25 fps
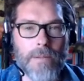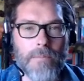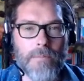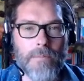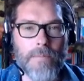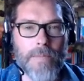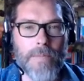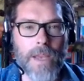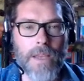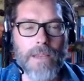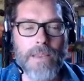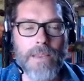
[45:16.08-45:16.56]

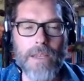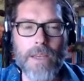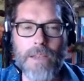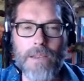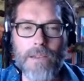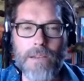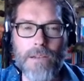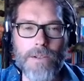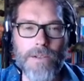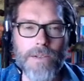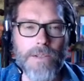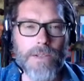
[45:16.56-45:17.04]
And then
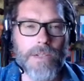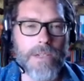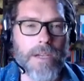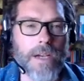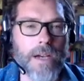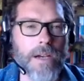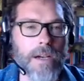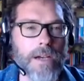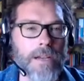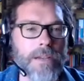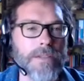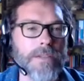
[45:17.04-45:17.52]
there's
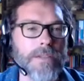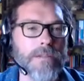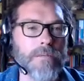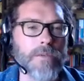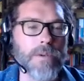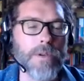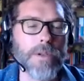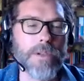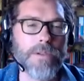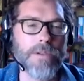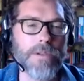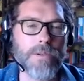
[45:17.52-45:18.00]
tons of
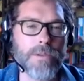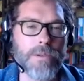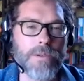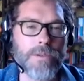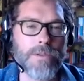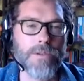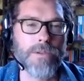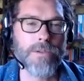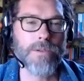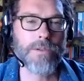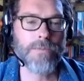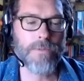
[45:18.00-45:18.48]

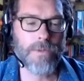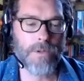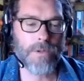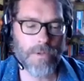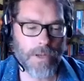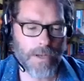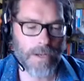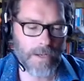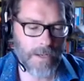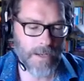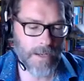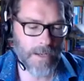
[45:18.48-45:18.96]
resources for
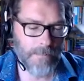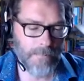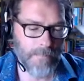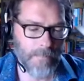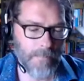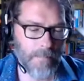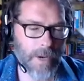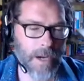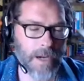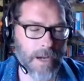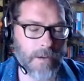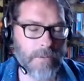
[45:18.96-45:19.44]
like
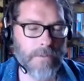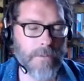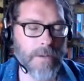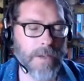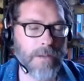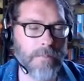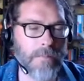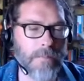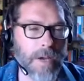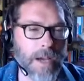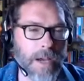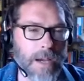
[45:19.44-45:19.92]

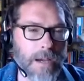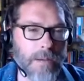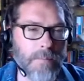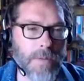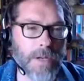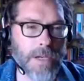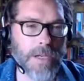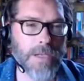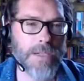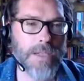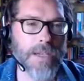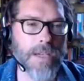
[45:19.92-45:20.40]
biofeedback,
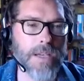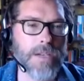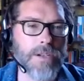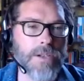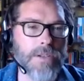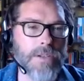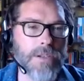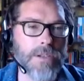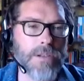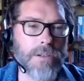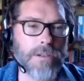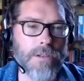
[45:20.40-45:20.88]

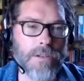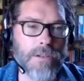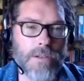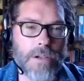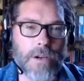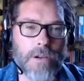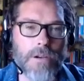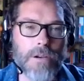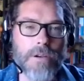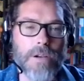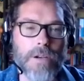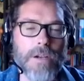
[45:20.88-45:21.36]
meditation,
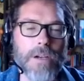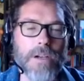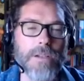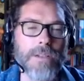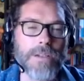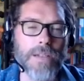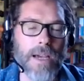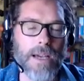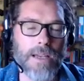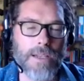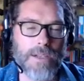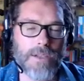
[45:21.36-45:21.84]
yoga,
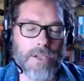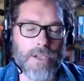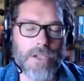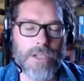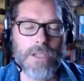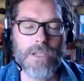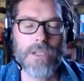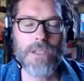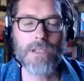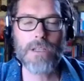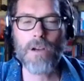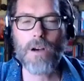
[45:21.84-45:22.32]
Tai
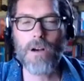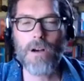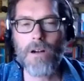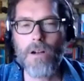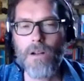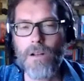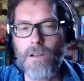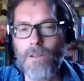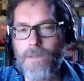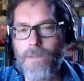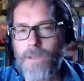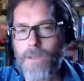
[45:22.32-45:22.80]
Chi,
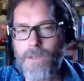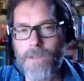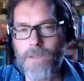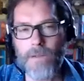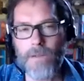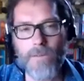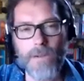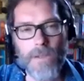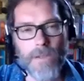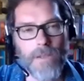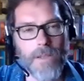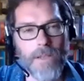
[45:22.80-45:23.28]
all these
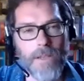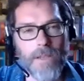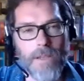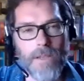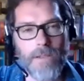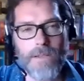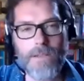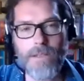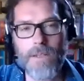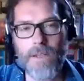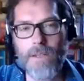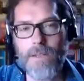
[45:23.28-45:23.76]
different
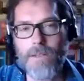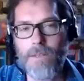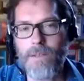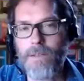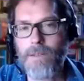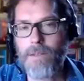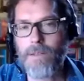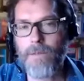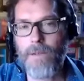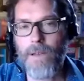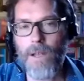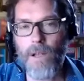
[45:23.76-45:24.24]
things, tons
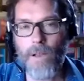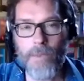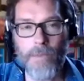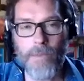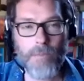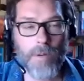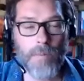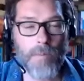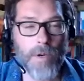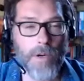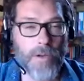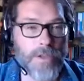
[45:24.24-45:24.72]
of health
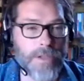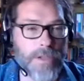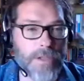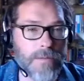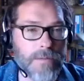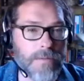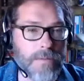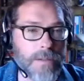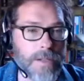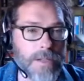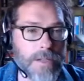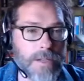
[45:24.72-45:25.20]
promotion
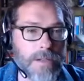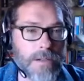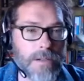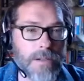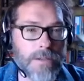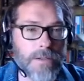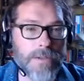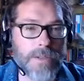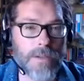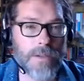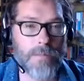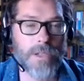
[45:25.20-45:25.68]

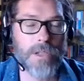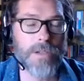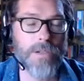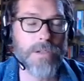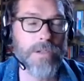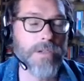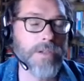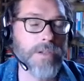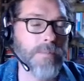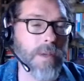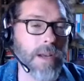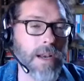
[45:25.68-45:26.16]
videos. I mean, you
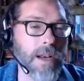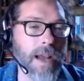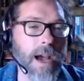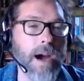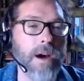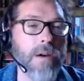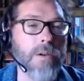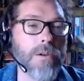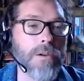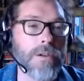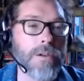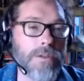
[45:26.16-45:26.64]
could spend
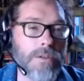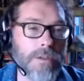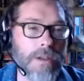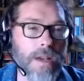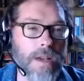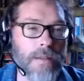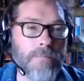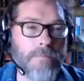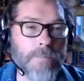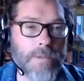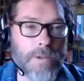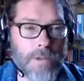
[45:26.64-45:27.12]
hours
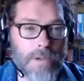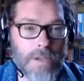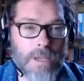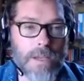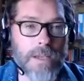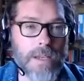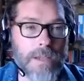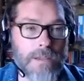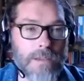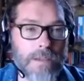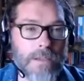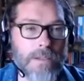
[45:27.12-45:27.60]
looking
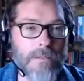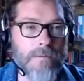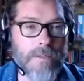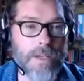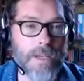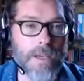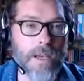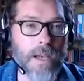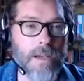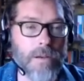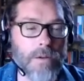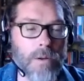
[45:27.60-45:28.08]
at this
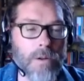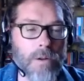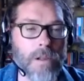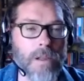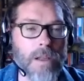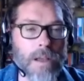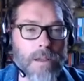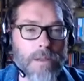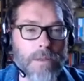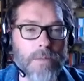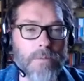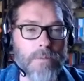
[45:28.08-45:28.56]
VA Whole
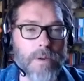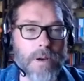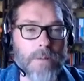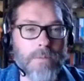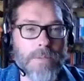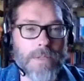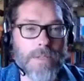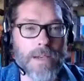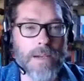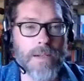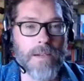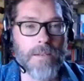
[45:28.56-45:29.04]
Health
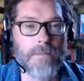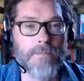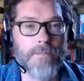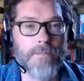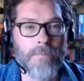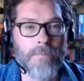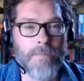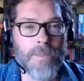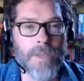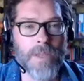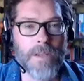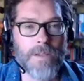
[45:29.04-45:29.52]
website.
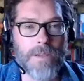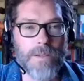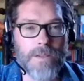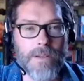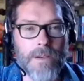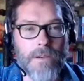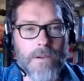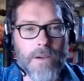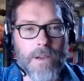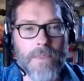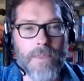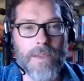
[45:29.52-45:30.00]

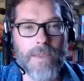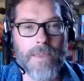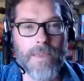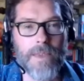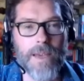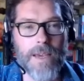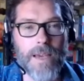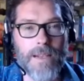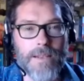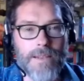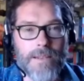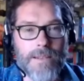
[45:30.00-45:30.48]
So I think
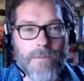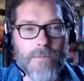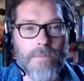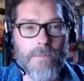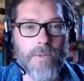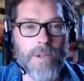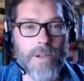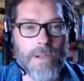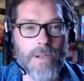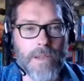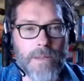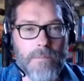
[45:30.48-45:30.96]
that's a
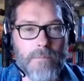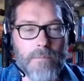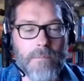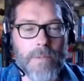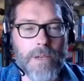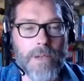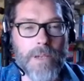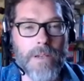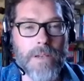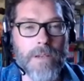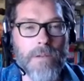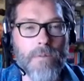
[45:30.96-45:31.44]
really
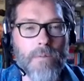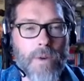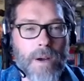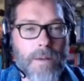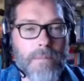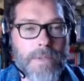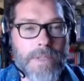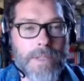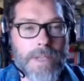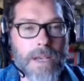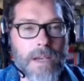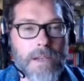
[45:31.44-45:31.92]
big
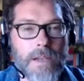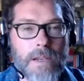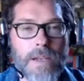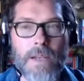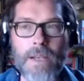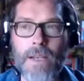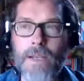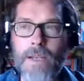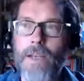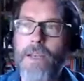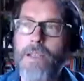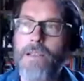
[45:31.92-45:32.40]
website.
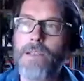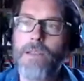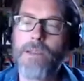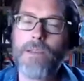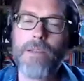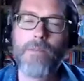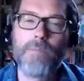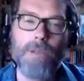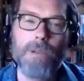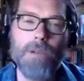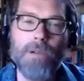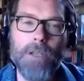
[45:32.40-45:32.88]
And
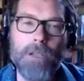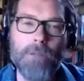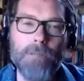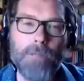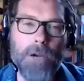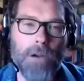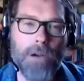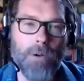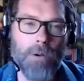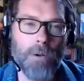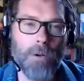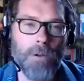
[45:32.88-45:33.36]
the beauty
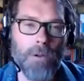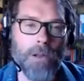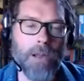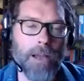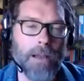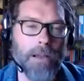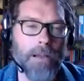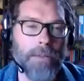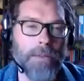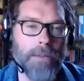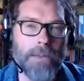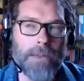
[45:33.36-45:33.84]
about Whole
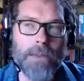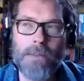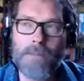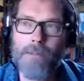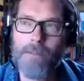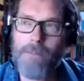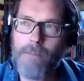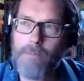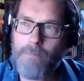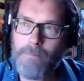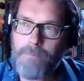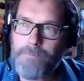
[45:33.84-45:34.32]
Health
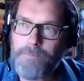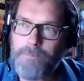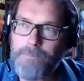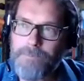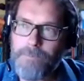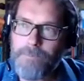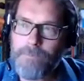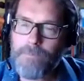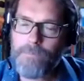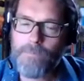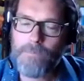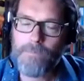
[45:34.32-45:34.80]
is
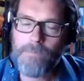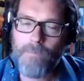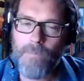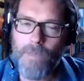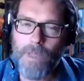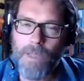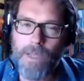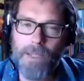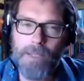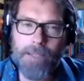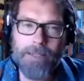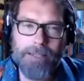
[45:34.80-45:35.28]

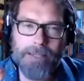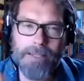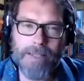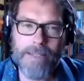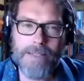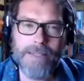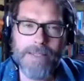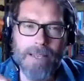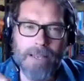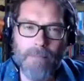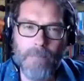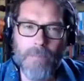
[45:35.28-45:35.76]
it's the
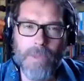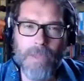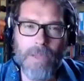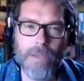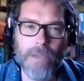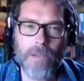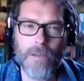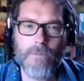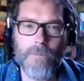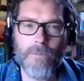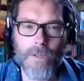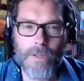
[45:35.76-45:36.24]
same
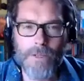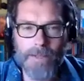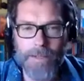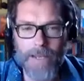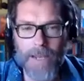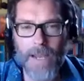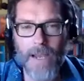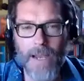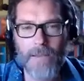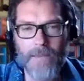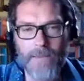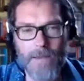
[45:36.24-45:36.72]
thing for
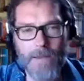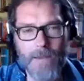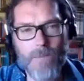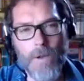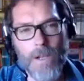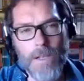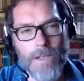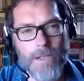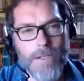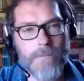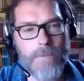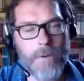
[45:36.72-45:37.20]
staff as
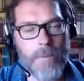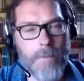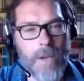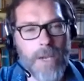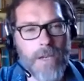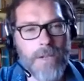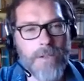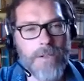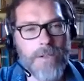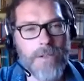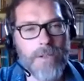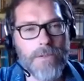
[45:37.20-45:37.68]
well as for
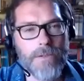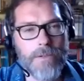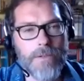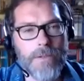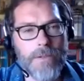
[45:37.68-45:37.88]
patients.